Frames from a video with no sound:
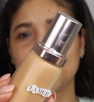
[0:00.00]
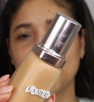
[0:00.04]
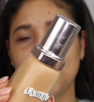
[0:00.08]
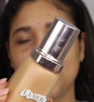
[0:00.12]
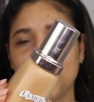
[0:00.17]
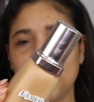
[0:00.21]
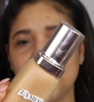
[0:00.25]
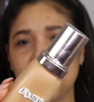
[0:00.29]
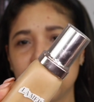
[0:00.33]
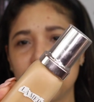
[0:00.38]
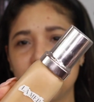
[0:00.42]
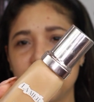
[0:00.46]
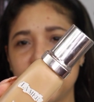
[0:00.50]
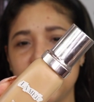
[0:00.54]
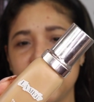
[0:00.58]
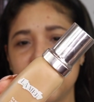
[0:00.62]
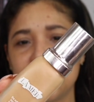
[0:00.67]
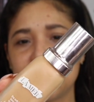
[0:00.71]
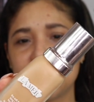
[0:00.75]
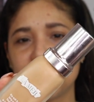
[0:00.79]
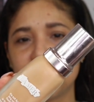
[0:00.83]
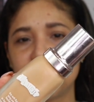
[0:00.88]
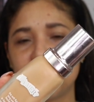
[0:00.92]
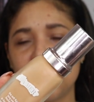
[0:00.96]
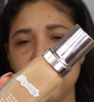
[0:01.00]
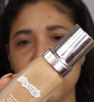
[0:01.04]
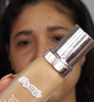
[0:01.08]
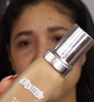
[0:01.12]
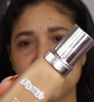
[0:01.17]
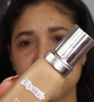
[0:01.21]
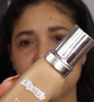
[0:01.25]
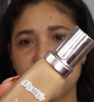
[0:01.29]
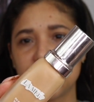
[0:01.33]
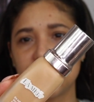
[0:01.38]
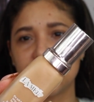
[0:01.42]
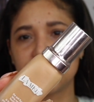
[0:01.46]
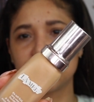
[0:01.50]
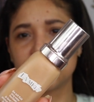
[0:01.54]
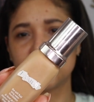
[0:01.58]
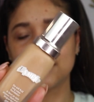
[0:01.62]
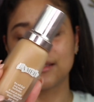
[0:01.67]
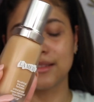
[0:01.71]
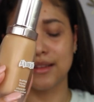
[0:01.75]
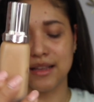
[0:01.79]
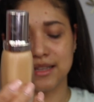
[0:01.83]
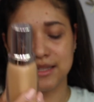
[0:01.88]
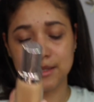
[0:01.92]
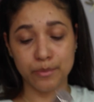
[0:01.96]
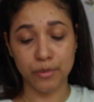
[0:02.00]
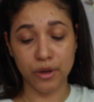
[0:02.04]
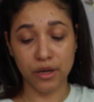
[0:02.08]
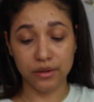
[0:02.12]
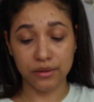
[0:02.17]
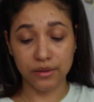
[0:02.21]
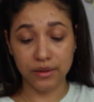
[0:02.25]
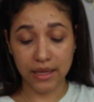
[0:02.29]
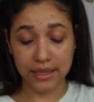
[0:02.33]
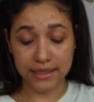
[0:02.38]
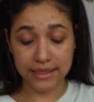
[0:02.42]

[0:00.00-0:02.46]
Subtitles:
It is a frosted glass bottle.